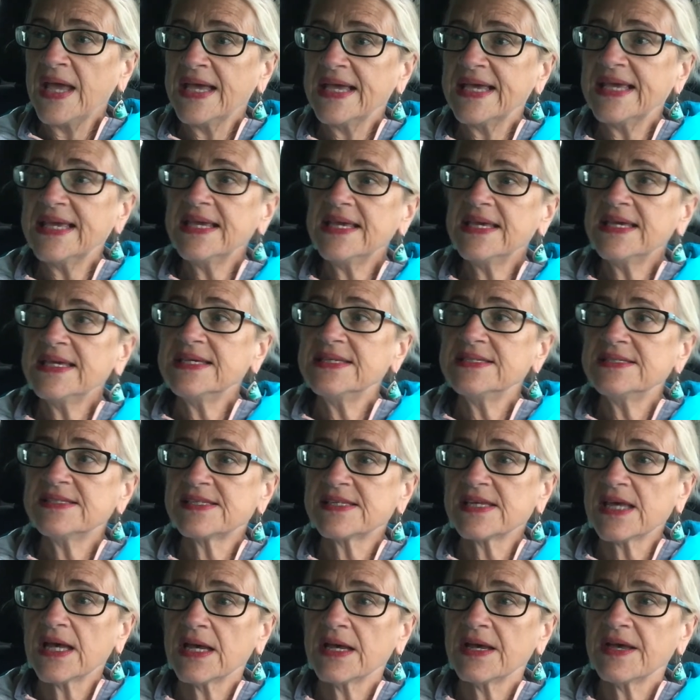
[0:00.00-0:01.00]
ease
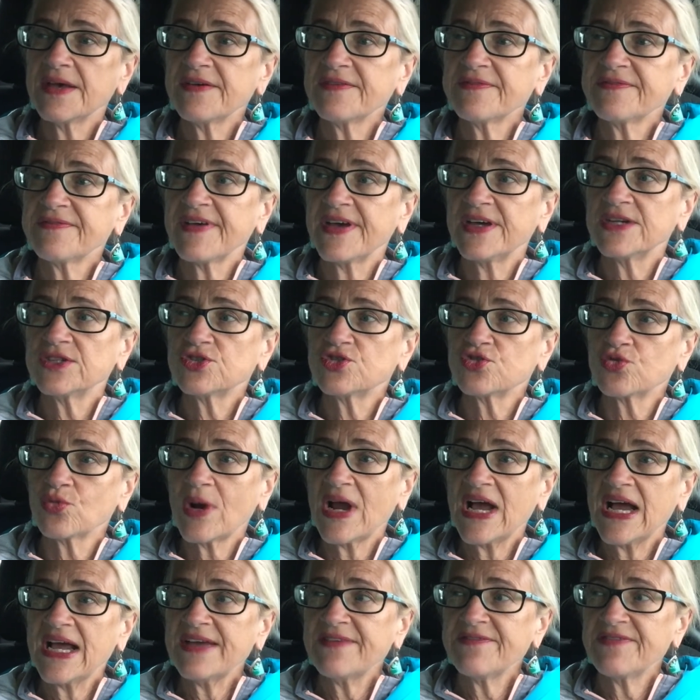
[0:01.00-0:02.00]
of
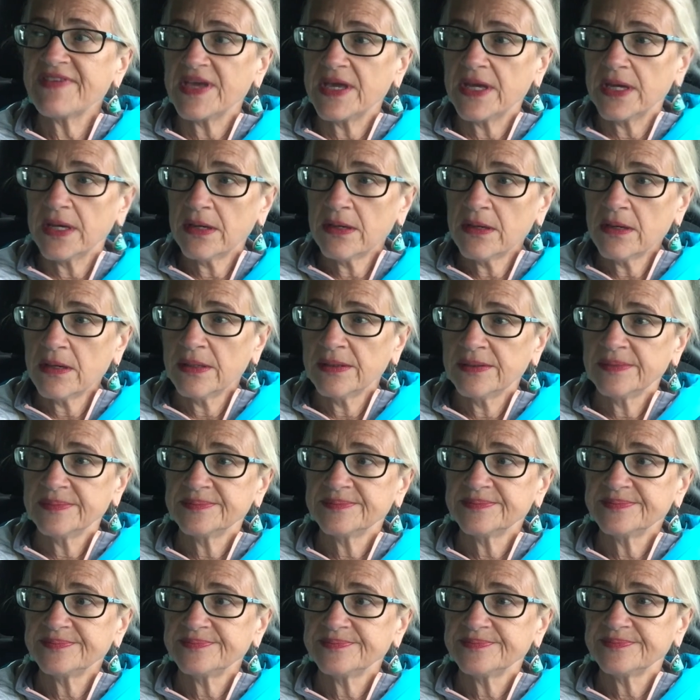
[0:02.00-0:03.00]
driving.
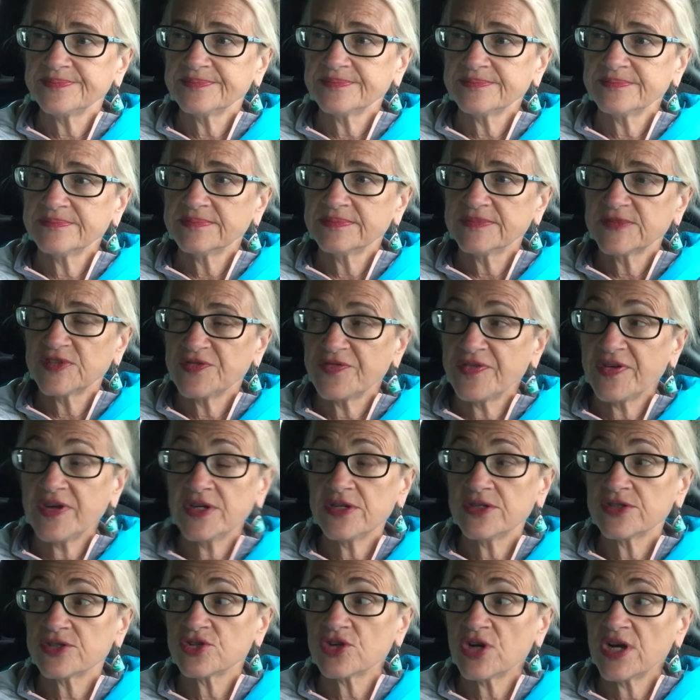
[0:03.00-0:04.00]
It's fun
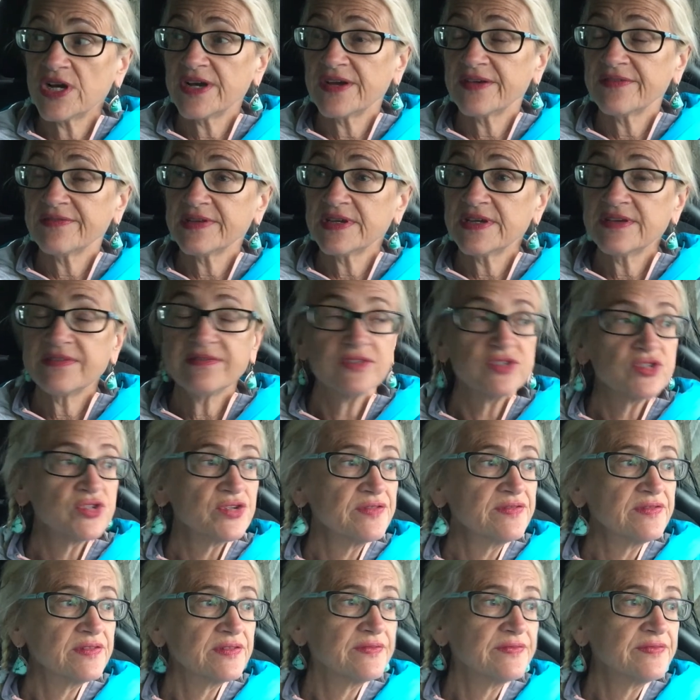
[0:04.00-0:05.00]
to drive. I haven't
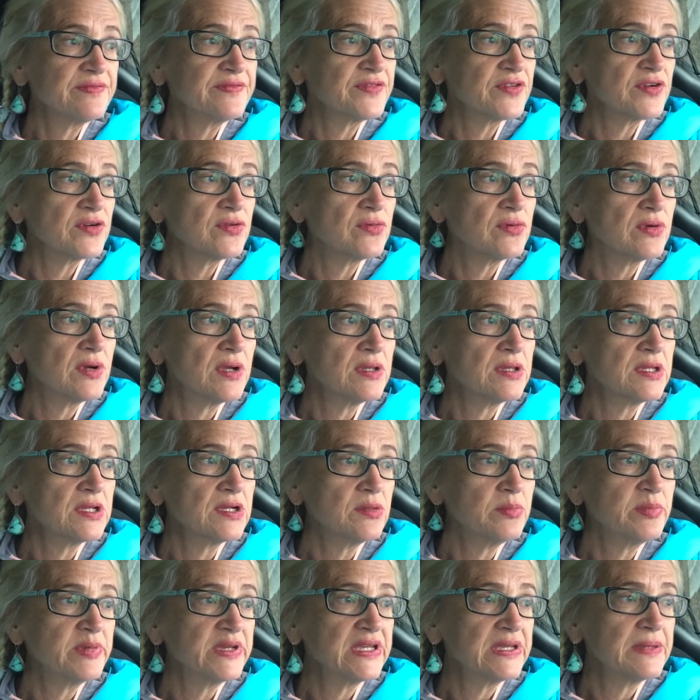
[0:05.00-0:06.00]
driven for a little
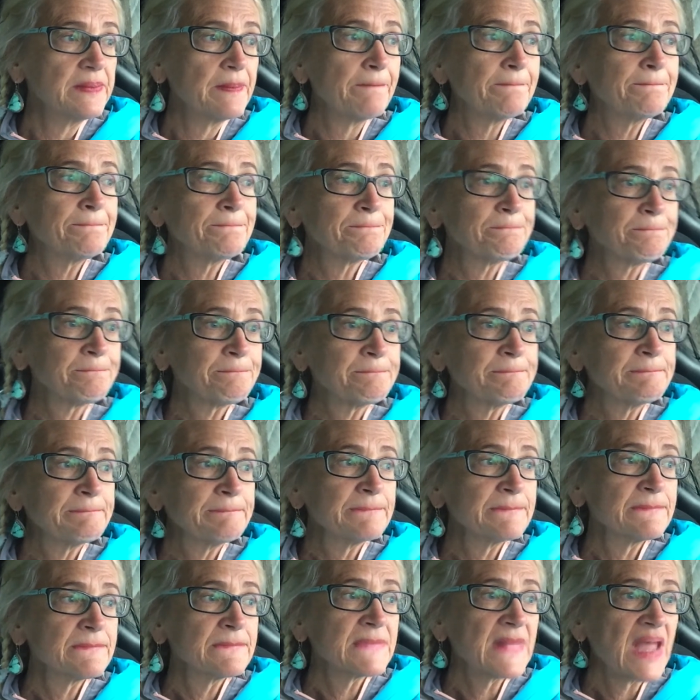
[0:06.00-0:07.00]
bit.
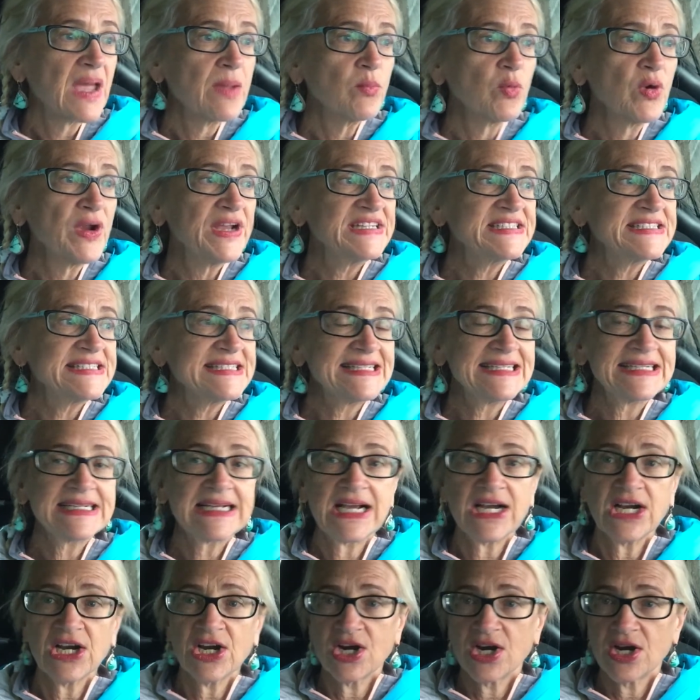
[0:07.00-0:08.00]
I'm renting a
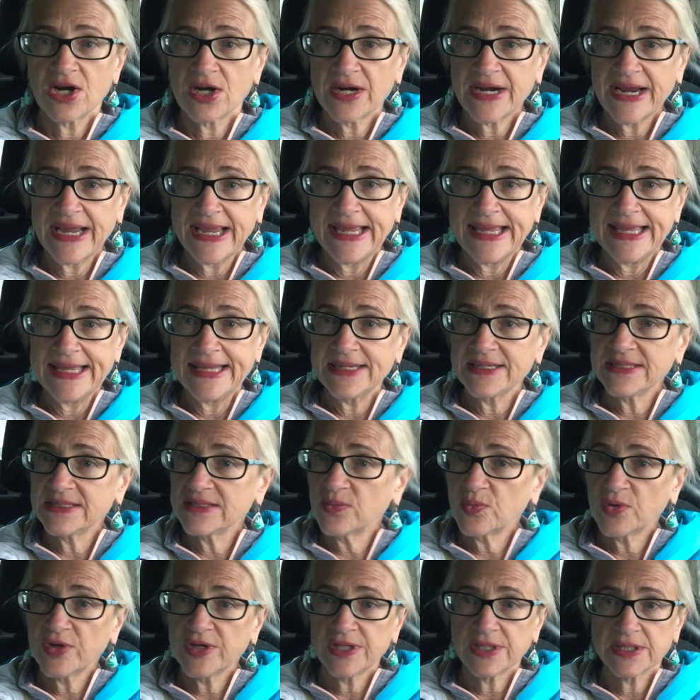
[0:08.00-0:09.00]
car, and
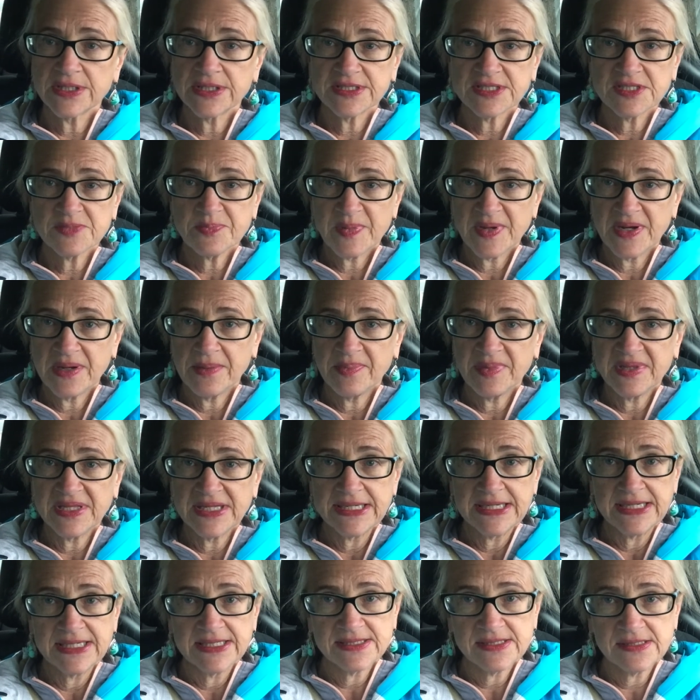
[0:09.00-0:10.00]
really, it's been a
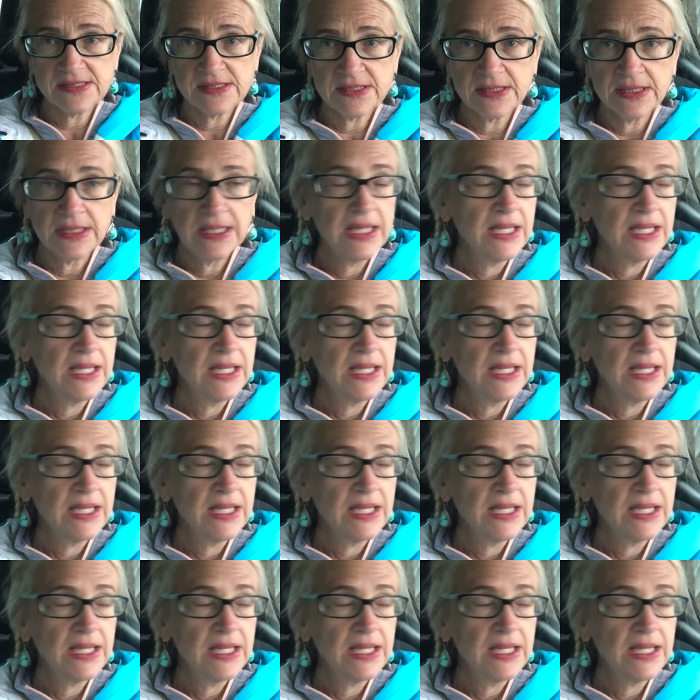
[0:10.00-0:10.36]
blast.